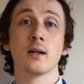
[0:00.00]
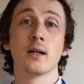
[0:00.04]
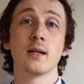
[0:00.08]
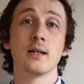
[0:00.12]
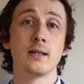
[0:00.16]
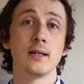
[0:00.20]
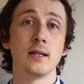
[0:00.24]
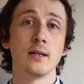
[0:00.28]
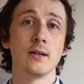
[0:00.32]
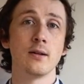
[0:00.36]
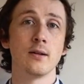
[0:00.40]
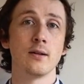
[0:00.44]

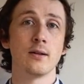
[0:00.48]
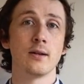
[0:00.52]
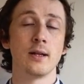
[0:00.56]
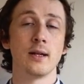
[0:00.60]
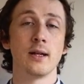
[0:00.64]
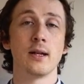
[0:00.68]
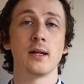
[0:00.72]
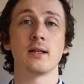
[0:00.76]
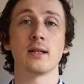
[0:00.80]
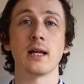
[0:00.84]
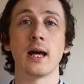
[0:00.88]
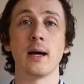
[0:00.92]
Consider the
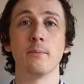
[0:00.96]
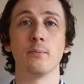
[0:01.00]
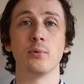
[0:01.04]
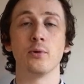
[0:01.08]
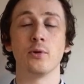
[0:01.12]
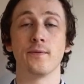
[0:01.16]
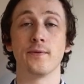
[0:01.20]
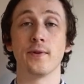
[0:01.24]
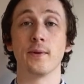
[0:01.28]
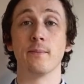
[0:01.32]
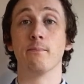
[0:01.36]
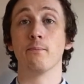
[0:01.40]
example
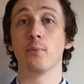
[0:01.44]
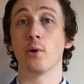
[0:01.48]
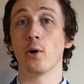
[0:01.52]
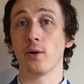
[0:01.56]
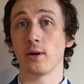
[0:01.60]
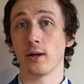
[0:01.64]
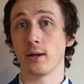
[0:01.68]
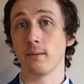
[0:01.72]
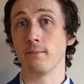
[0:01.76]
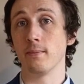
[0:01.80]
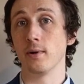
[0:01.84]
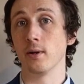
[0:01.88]
of the
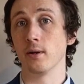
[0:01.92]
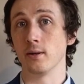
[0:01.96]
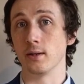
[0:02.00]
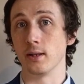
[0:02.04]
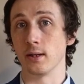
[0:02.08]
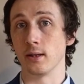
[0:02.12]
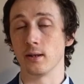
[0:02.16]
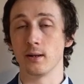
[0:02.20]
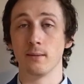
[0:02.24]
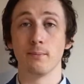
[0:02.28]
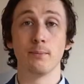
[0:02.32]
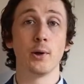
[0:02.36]
burning
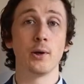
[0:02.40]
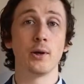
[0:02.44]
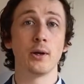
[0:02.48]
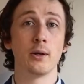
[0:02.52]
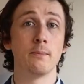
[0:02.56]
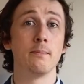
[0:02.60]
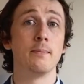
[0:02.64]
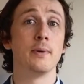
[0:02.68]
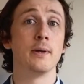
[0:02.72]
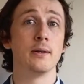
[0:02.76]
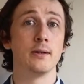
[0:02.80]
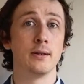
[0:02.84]
building
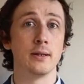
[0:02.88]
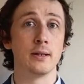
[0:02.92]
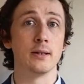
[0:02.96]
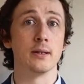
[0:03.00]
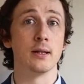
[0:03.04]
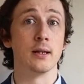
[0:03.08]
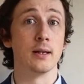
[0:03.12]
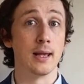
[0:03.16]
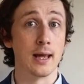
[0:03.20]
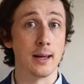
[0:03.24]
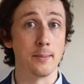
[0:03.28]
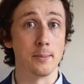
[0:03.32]

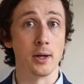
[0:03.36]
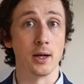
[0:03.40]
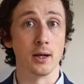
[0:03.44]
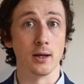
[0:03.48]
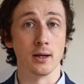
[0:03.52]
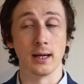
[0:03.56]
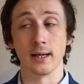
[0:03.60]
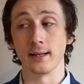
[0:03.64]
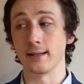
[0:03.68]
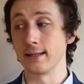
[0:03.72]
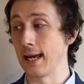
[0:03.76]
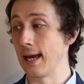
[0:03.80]
dilemma
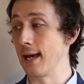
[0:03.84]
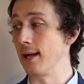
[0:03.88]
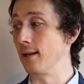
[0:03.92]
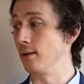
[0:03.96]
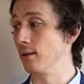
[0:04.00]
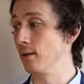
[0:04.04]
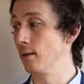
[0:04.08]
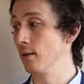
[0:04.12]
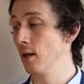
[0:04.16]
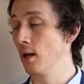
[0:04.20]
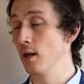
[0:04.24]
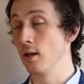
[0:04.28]
again,
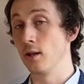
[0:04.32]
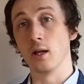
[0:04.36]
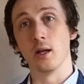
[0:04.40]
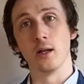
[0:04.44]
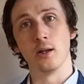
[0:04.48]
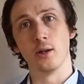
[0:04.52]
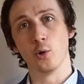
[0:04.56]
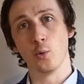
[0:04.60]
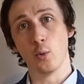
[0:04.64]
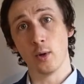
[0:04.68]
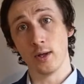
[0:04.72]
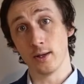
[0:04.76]
the
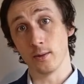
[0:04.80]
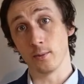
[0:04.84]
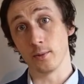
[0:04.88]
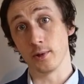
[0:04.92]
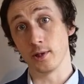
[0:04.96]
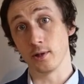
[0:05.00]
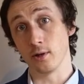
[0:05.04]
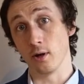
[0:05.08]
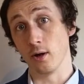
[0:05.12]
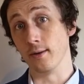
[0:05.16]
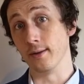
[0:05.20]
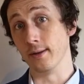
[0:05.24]
one that we
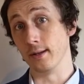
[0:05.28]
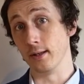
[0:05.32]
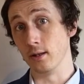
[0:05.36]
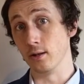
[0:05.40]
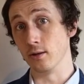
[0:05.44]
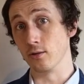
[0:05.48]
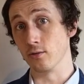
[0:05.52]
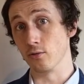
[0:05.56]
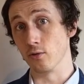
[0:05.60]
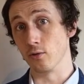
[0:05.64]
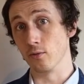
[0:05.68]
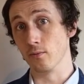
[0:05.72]
saw in the
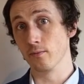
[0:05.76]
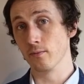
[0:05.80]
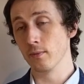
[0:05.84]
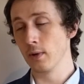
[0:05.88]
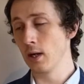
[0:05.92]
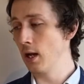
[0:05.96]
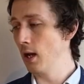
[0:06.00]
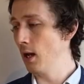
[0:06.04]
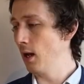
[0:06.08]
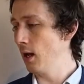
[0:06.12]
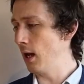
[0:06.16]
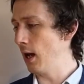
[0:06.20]
intro.
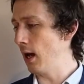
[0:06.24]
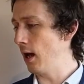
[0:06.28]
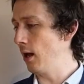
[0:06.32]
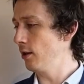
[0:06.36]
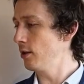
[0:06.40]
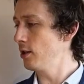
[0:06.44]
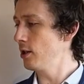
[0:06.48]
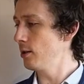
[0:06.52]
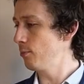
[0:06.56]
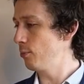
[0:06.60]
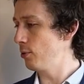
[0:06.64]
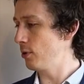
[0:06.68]
I'll
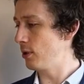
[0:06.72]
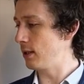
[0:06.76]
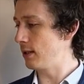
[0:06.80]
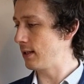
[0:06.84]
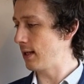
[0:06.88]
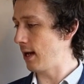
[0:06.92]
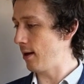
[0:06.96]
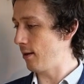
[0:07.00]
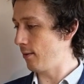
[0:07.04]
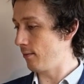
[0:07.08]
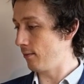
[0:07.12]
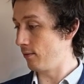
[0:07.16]
just put it
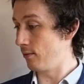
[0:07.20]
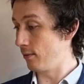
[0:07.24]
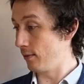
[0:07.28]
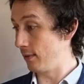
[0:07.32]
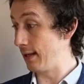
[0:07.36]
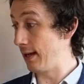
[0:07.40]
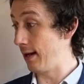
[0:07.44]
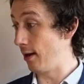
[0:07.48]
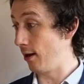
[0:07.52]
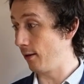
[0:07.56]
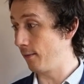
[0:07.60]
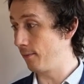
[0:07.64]
down
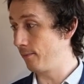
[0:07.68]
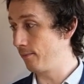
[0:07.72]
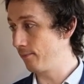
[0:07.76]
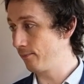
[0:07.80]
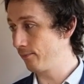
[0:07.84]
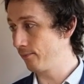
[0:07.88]
there.